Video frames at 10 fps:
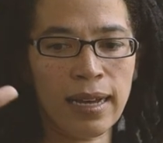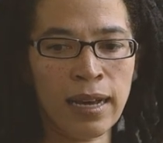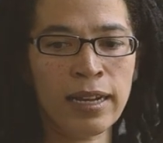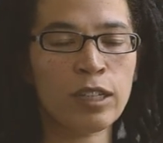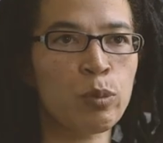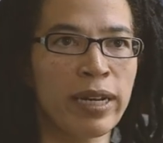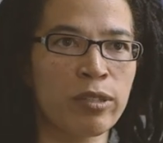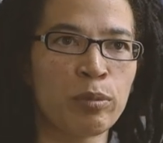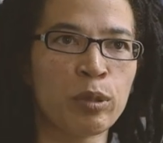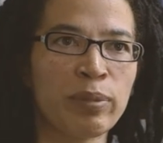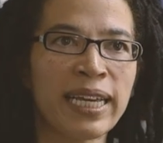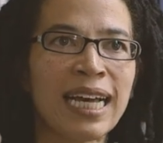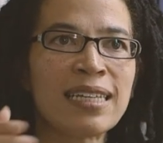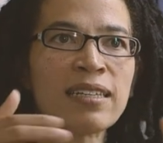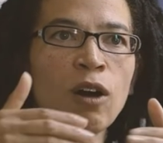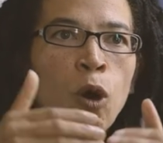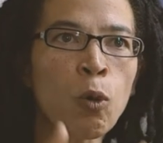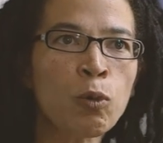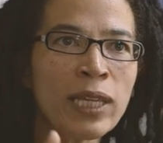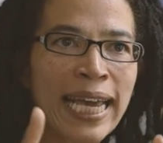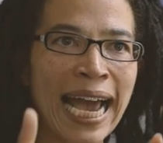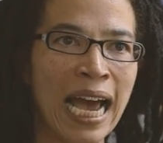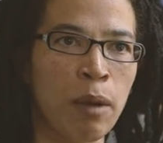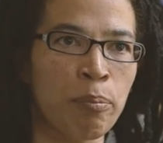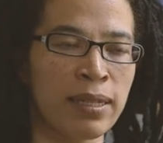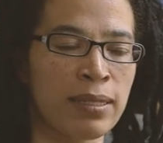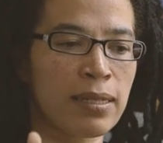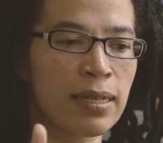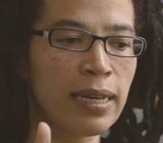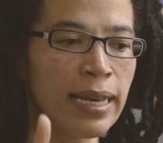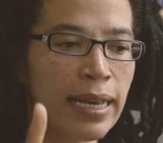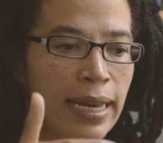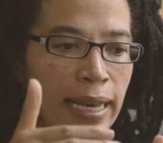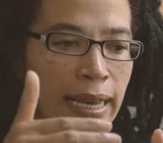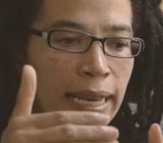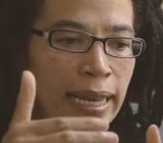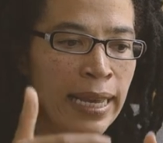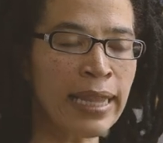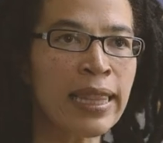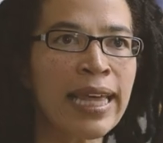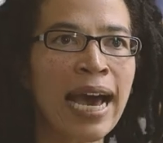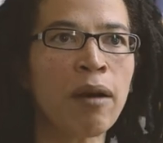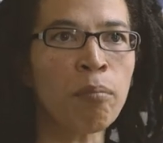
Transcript: unexpressible, because it only happens in that